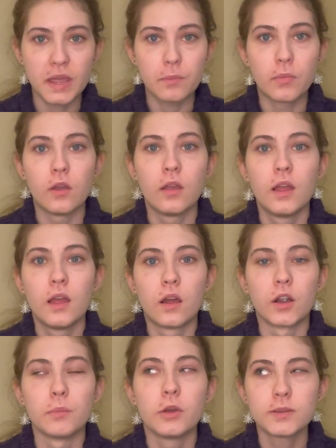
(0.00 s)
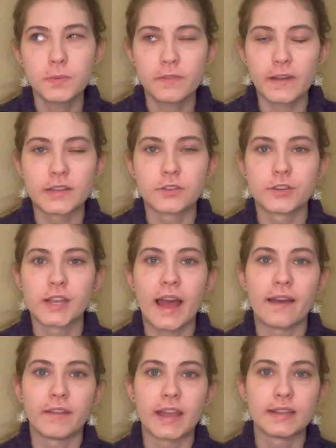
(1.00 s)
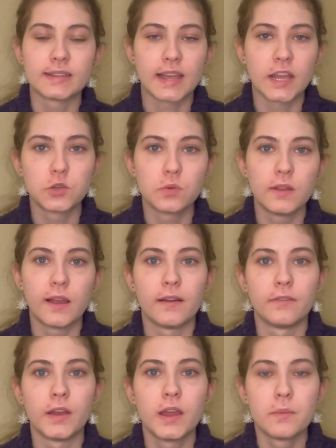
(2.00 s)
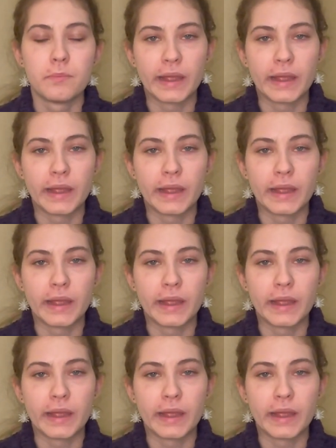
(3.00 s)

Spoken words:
professors have a schedule of